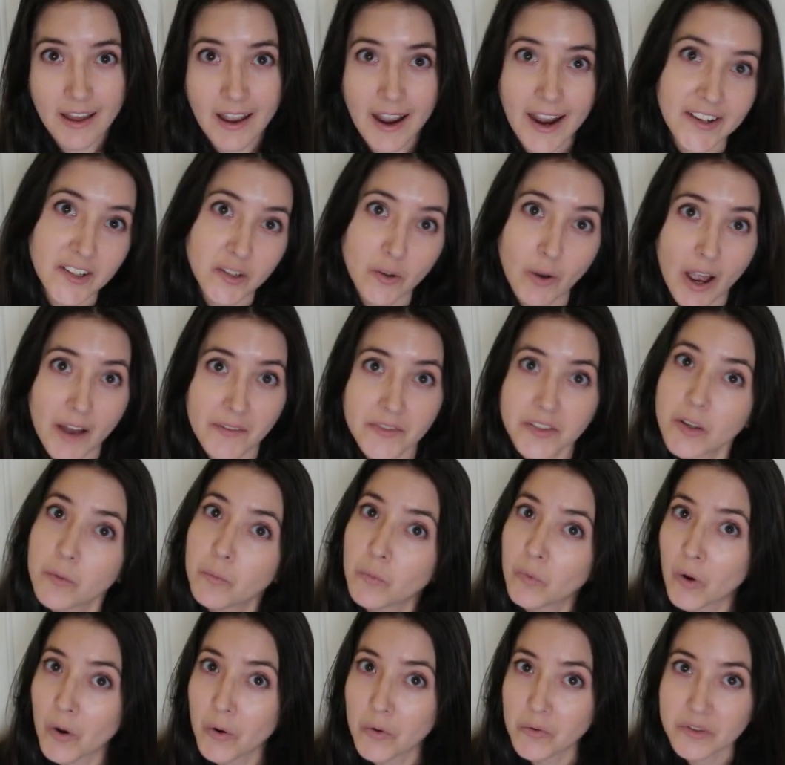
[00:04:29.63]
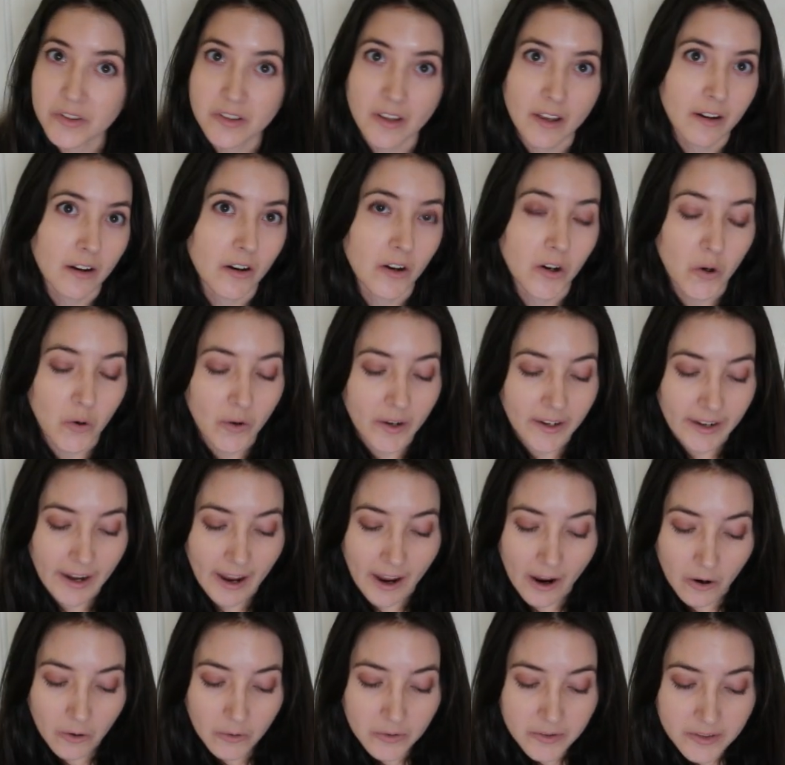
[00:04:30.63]
I do have some rows that are grayed
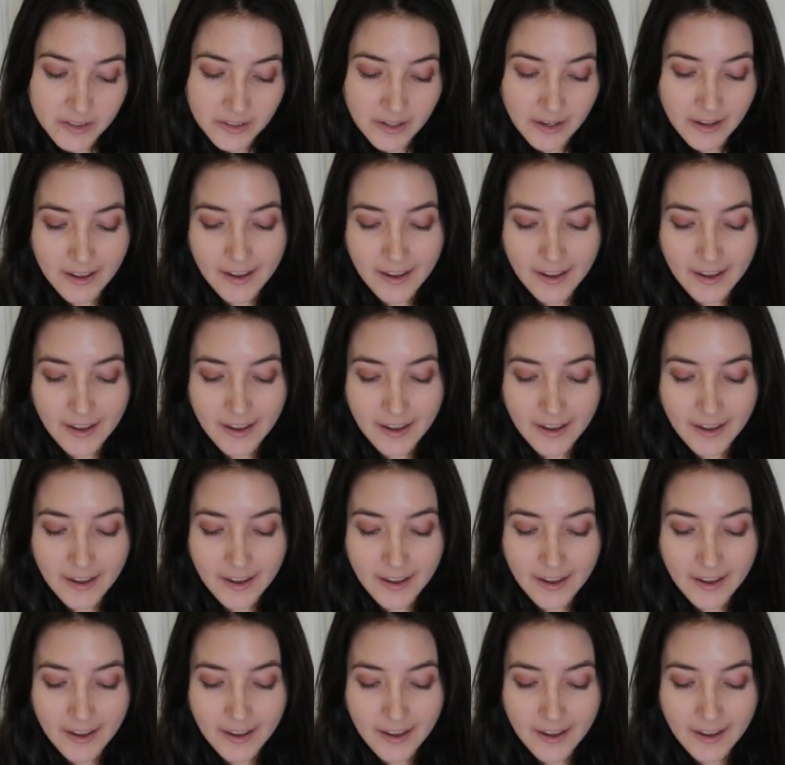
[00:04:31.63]
out,